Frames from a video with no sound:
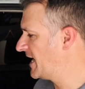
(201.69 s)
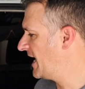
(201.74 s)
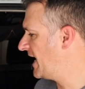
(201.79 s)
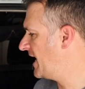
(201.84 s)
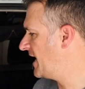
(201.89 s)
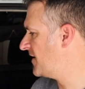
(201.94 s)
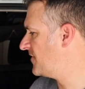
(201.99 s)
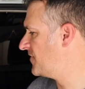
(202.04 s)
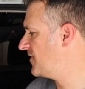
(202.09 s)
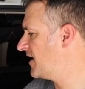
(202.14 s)

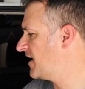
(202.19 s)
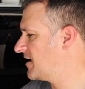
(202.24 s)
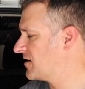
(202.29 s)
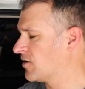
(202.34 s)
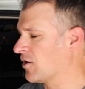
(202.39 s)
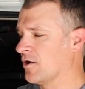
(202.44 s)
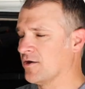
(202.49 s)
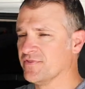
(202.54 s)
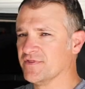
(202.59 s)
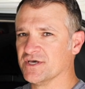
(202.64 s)
And then
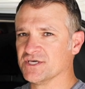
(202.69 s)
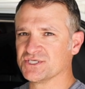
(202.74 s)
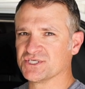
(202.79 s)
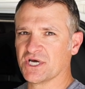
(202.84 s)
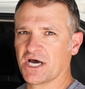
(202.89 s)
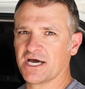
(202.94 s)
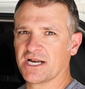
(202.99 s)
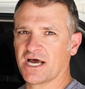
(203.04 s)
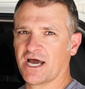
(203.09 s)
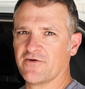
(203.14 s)
on this
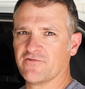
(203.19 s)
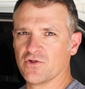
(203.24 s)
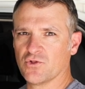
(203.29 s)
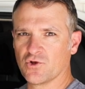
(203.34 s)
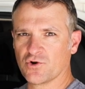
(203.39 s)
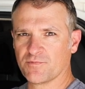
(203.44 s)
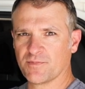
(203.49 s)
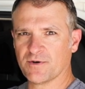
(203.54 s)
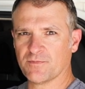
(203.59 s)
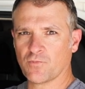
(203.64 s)
side, I have a
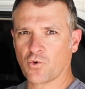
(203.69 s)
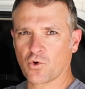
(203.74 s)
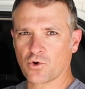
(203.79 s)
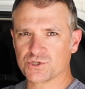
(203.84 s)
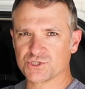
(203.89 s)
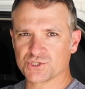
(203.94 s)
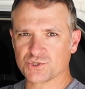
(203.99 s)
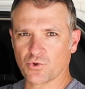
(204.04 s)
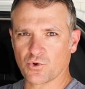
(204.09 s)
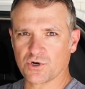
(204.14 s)
little bit more
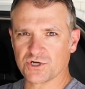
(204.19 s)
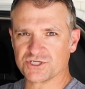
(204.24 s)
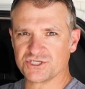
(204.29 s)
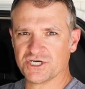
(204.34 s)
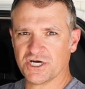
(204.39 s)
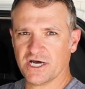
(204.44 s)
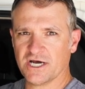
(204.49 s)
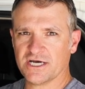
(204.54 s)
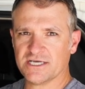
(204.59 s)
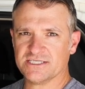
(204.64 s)
storage
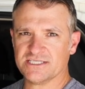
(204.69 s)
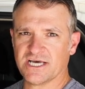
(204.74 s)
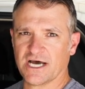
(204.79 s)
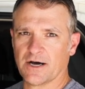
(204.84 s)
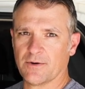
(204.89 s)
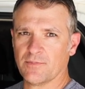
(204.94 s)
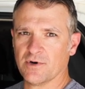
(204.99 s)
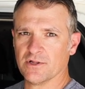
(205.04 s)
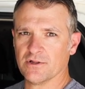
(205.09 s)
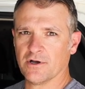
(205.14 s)

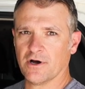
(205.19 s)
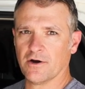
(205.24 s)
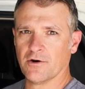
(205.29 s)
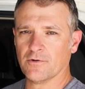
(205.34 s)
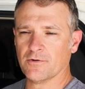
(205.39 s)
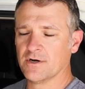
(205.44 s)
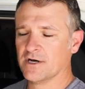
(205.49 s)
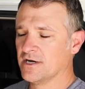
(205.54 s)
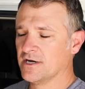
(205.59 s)
down below.